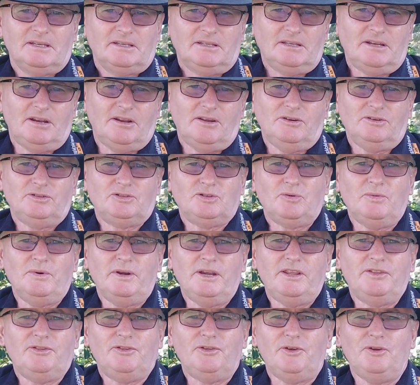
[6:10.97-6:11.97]
you know,
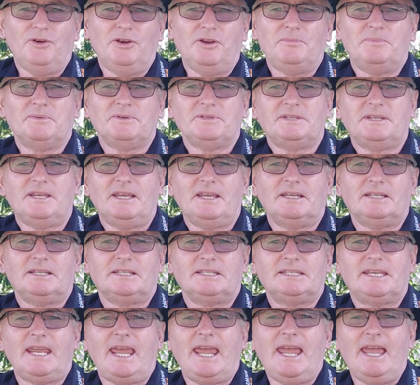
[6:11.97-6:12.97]
20, 30%
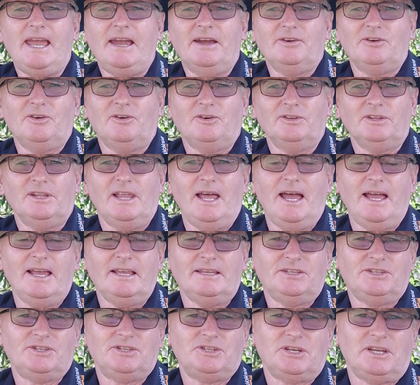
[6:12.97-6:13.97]
down on
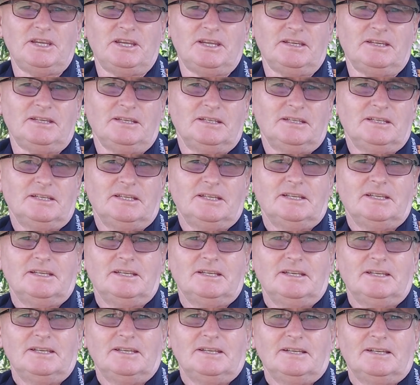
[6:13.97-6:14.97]
last year.
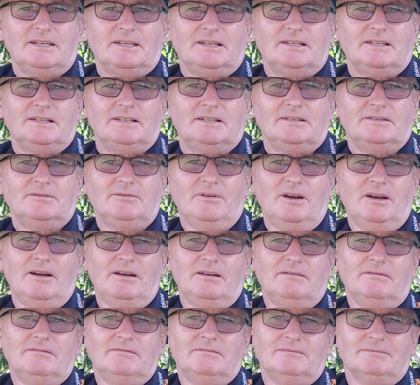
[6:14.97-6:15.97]

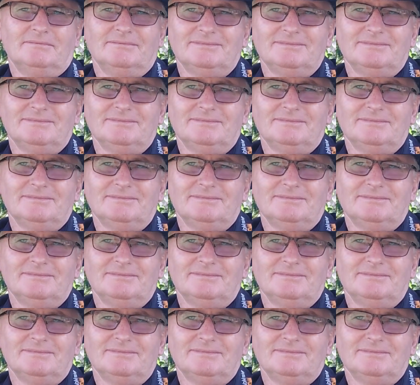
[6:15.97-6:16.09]
Well,